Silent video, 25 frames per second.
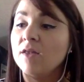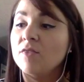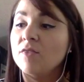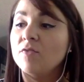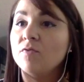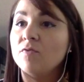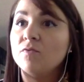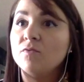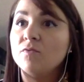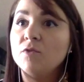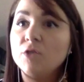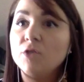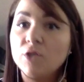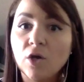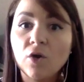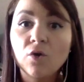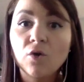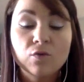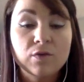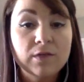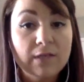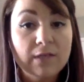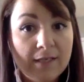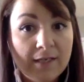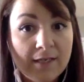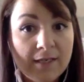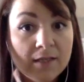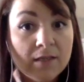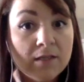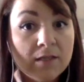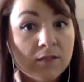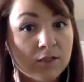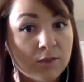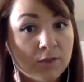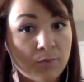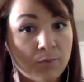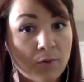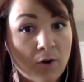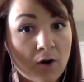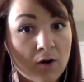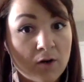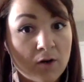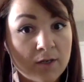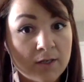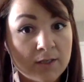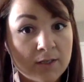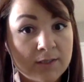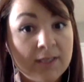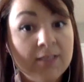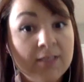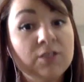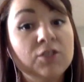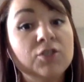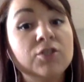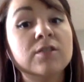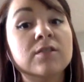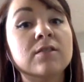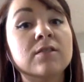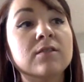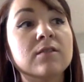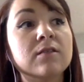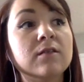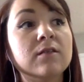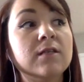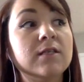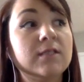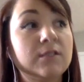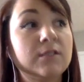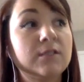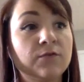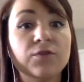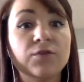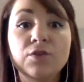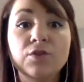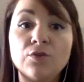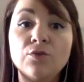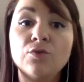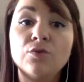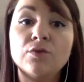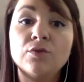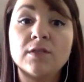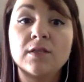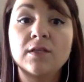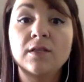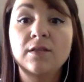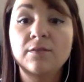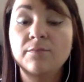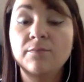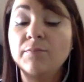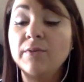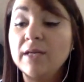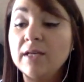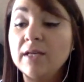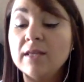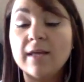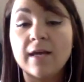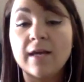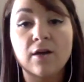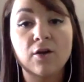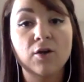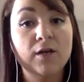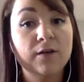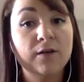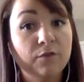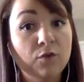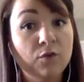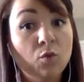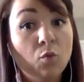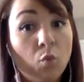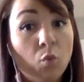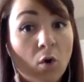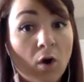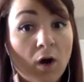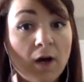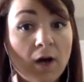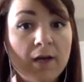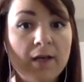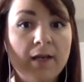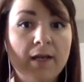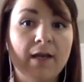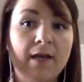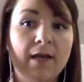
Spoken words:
you don't need this product. It's for you to be there if you want it.